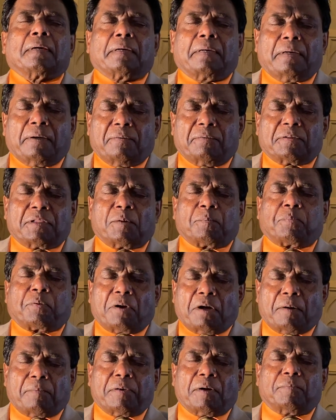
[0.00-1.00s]
give the
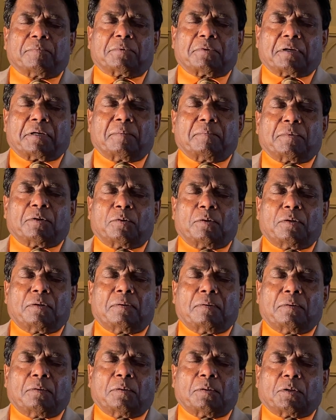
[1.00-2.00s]
problem to Him.
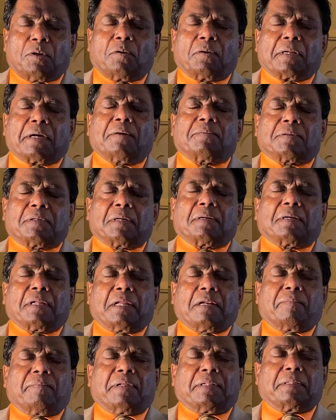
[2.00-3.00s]
You don't have to
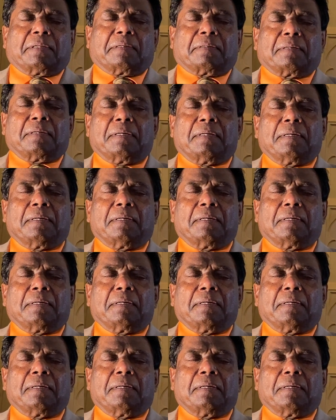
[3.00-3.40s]
deal with it.